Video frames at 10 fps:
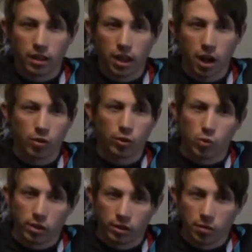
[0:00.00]
how
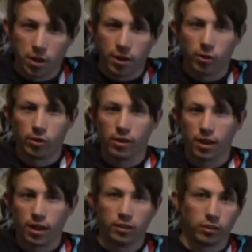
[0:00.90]
Twisted Metal,
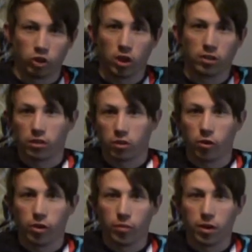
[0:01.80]
it's just a
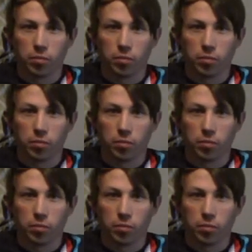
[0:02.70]
tournament,